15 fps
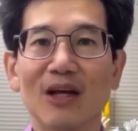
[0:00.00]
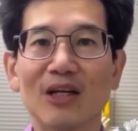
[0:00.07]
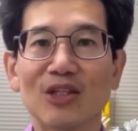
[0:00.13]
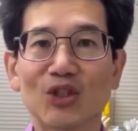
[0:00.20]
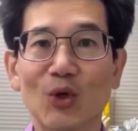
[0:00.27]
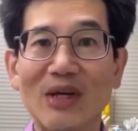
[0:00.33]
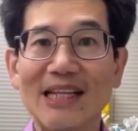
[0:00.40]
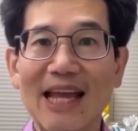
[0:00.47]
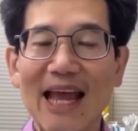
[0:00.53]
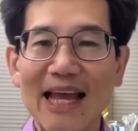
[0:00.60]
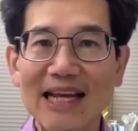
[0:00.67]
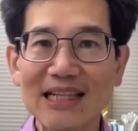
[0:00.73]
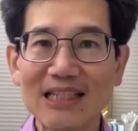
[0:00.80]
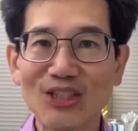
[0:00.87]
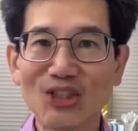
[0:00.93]
So in
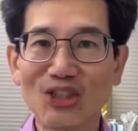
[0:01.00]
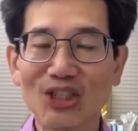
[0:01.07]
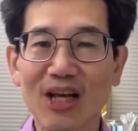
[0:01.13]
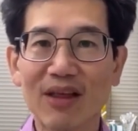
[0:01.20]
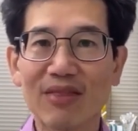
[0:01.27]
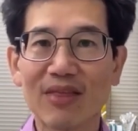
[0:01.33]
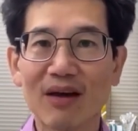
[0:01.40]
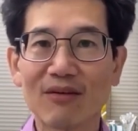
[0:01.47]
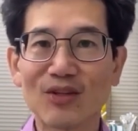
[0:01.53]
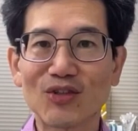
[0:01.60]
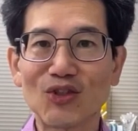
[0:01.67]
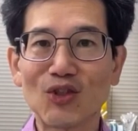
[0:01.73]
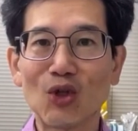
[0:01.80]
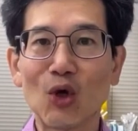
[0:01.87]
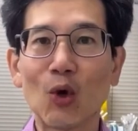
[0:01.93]
English, there
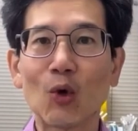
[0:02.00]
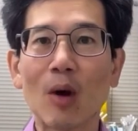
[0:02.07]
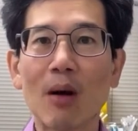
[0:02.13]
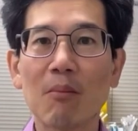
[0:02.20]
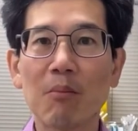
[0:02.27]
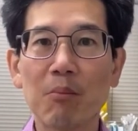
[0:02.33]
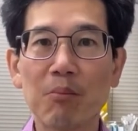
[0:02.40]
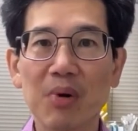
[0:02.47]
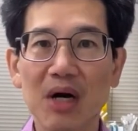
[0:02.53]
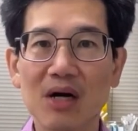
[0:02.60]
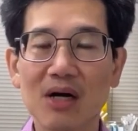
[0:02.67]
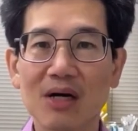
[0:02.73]
is no b.